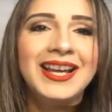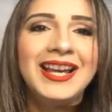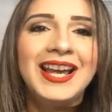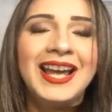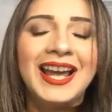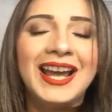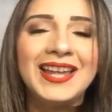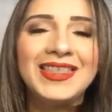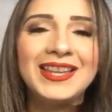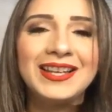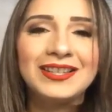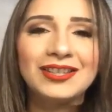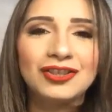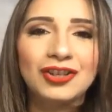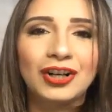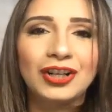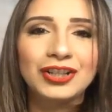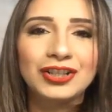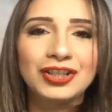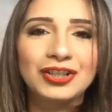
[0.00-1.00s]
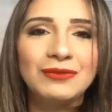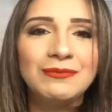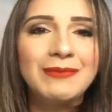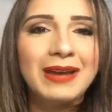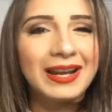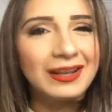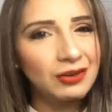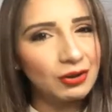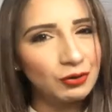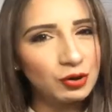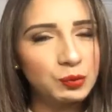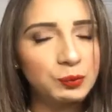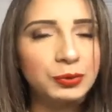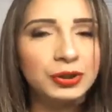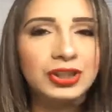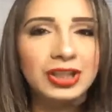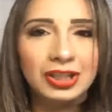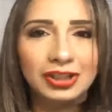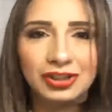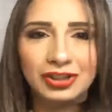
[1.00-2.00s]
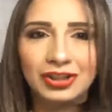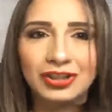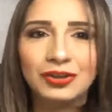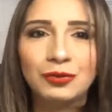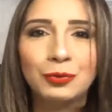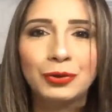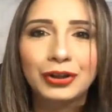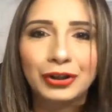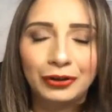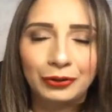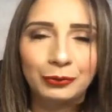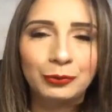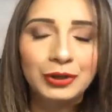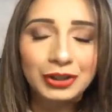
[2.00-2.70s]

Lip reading: and they start to make those predictions which